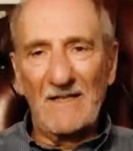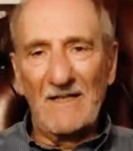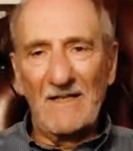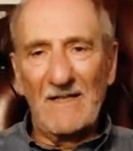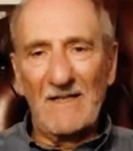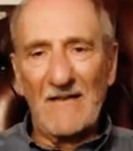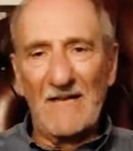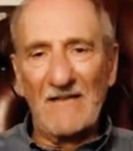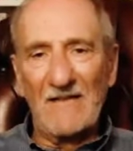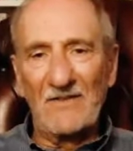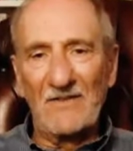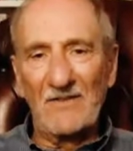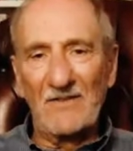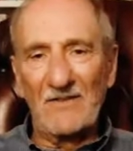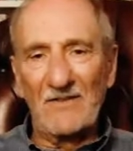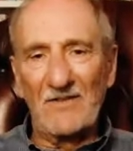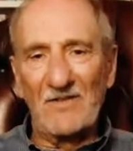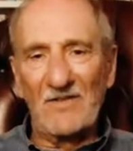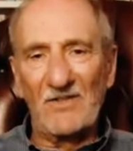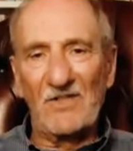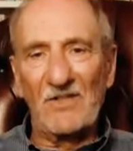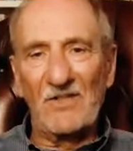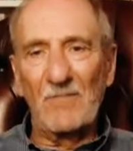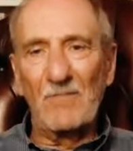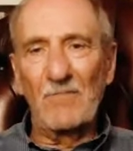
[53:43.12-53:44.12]
And the
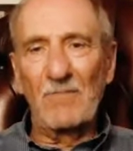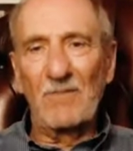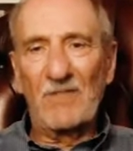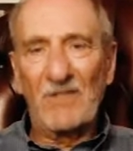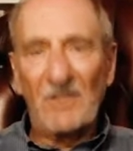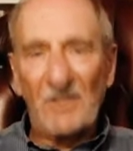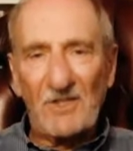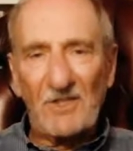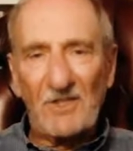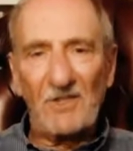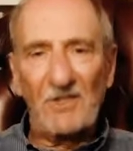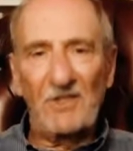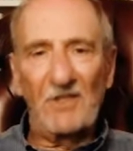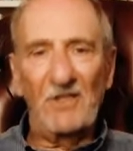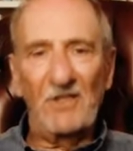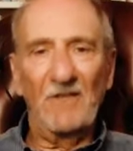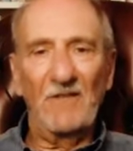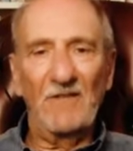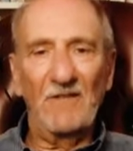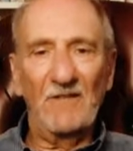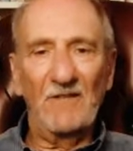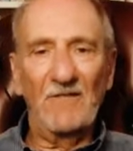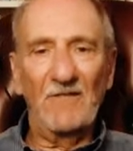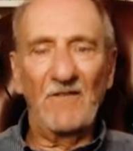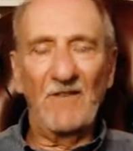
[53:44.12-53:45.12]
simplicity of
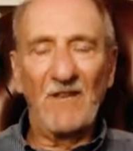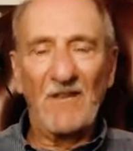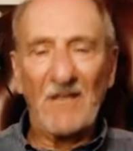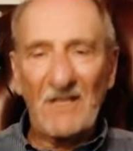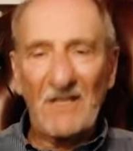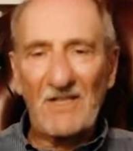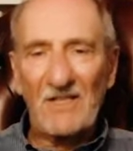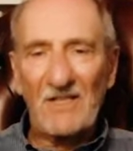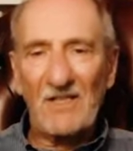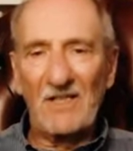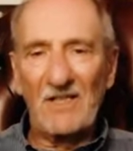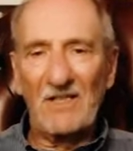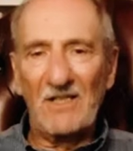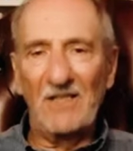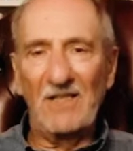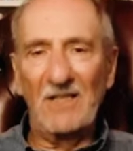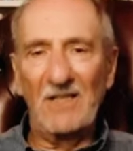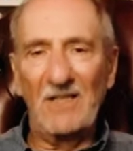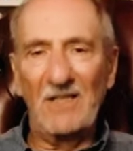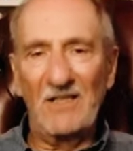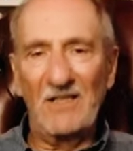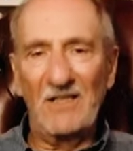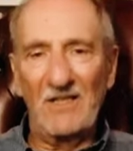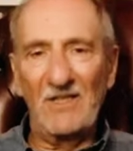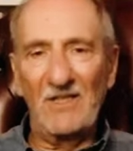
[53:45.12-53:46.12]
Advaita
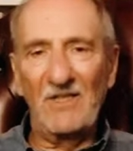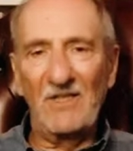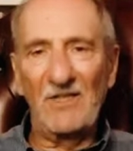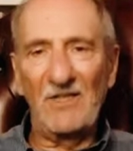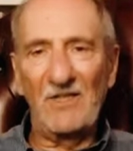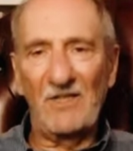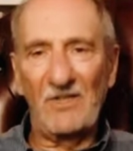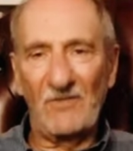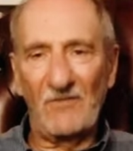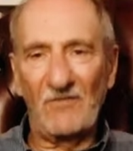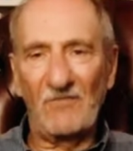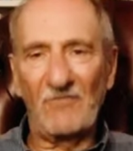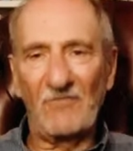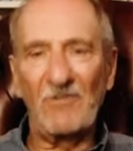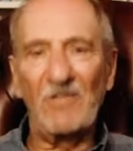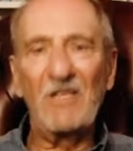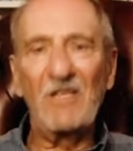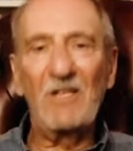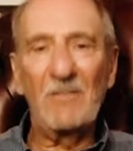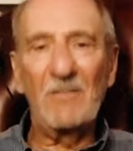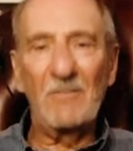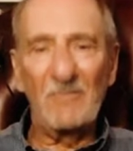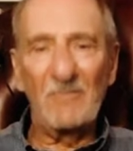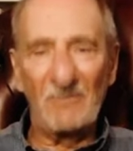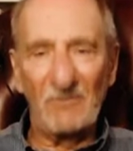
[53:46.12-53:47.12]
is
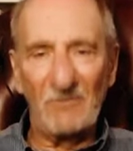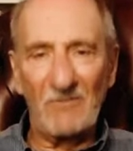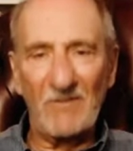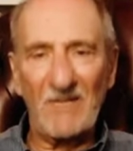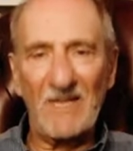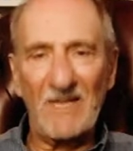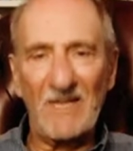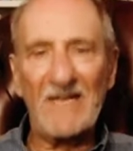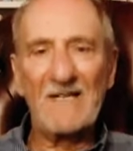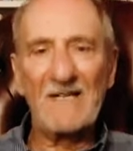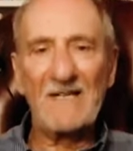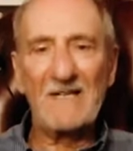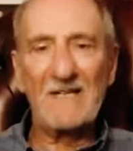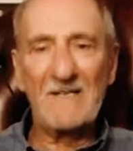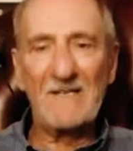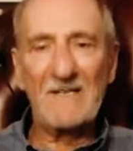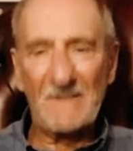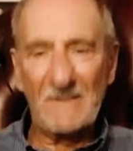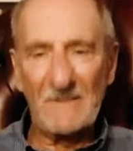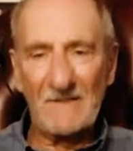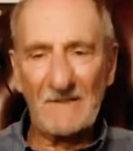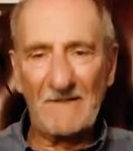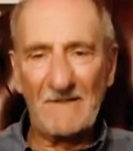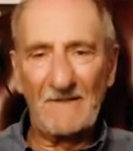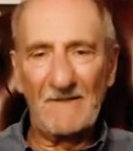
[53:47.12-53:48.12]
freedom from that.
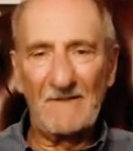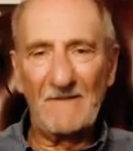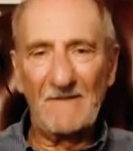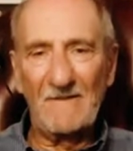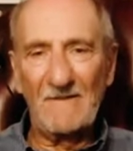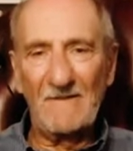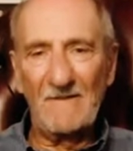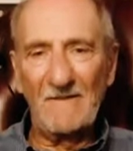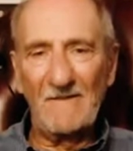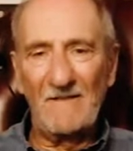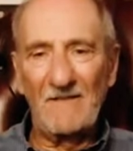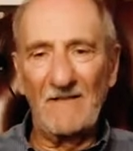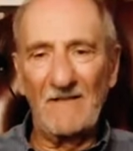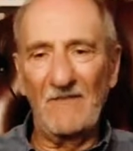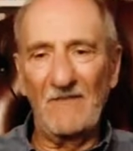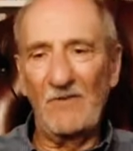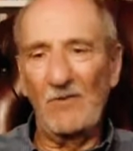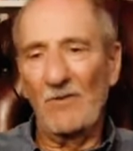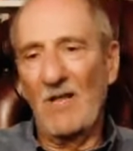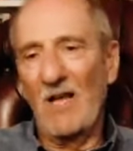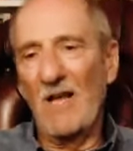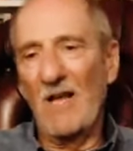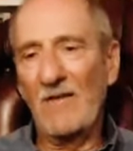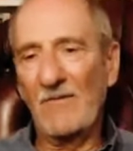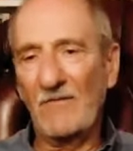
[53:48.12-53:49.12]
If you
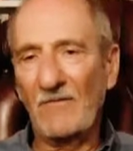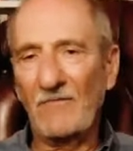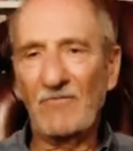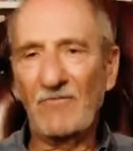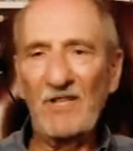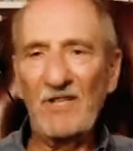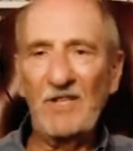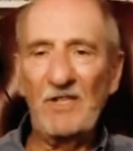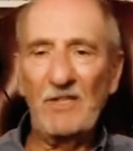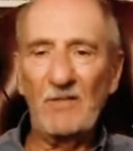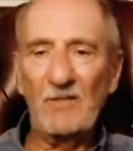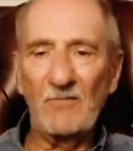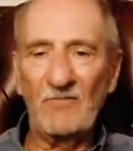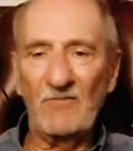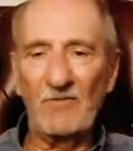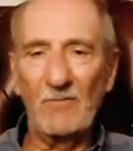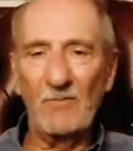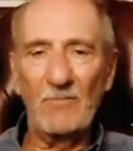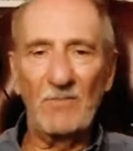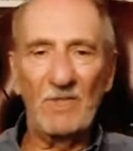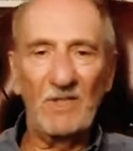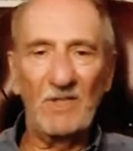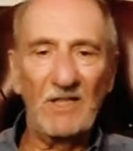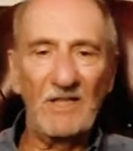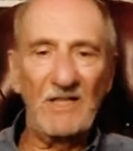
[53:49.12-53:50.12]
like, freedom from
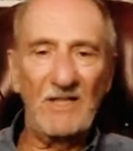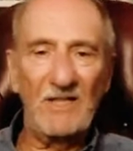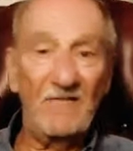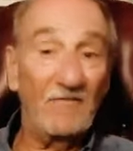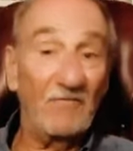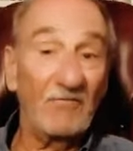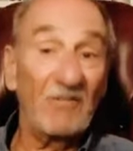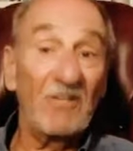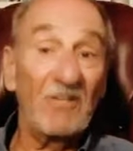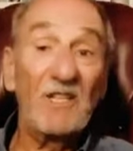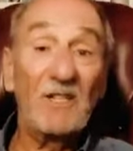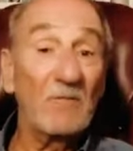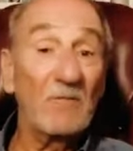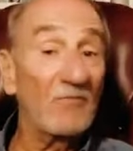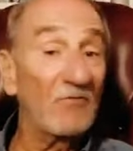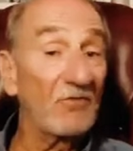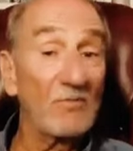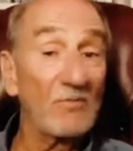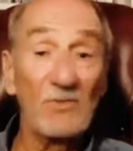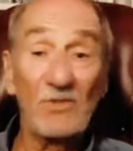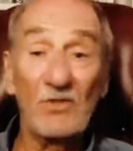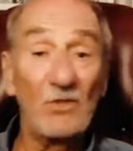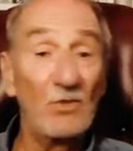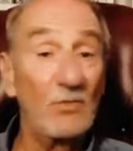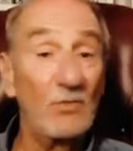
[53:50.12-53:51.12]
belief, freedom
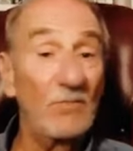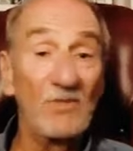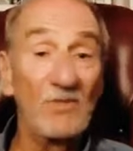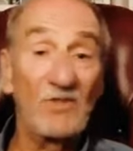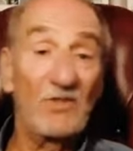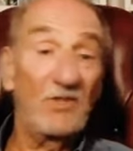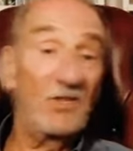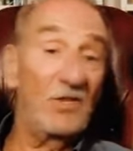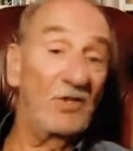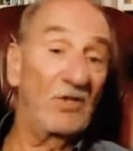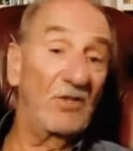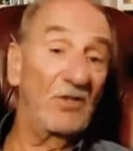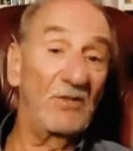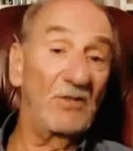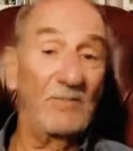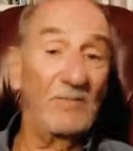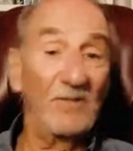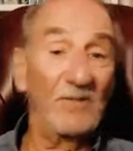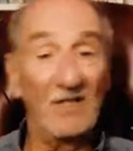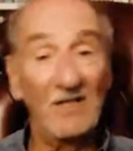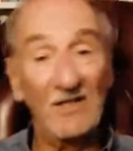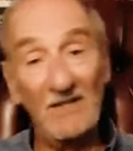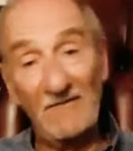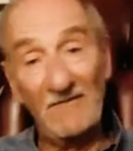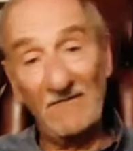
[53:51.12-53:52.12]
from superstitious
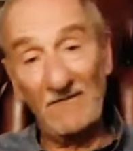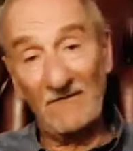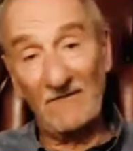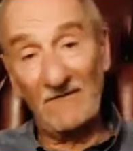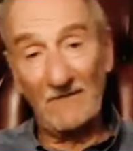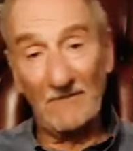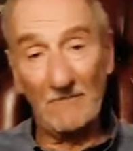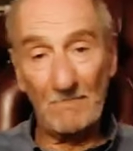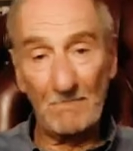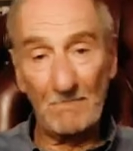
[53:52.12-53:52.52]
belief.